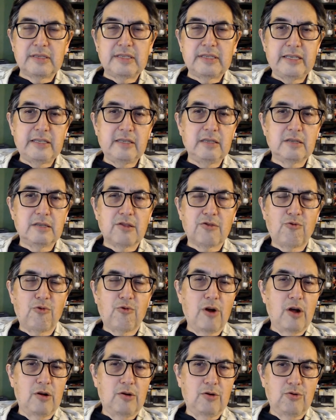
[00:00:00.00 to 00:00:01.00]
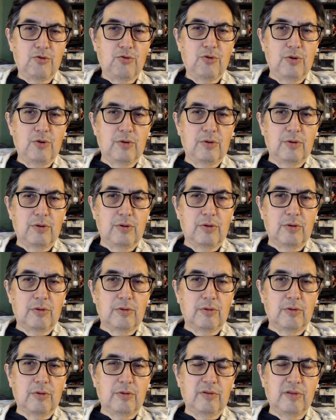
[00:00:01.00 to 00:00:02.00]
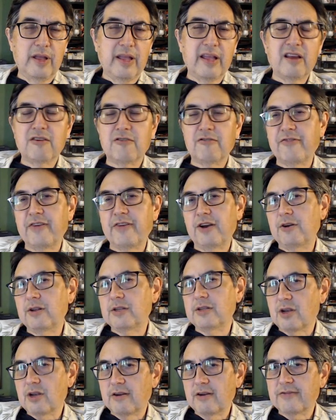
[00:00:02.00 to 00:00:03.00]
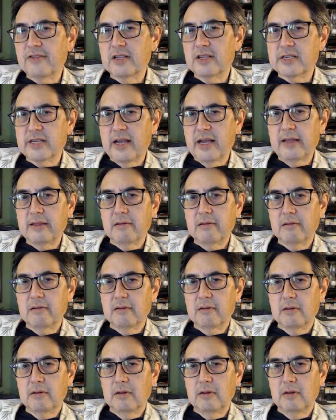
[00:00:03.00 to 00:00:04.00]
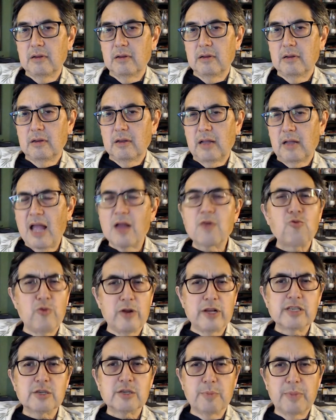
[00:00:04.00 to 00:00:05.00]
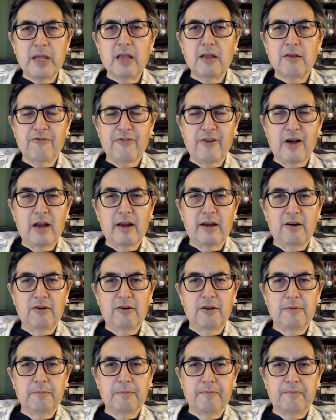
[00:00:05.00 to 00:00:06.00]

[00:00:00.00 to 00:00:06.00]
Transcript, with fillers: didn't throw the interference off the set and risk being fired.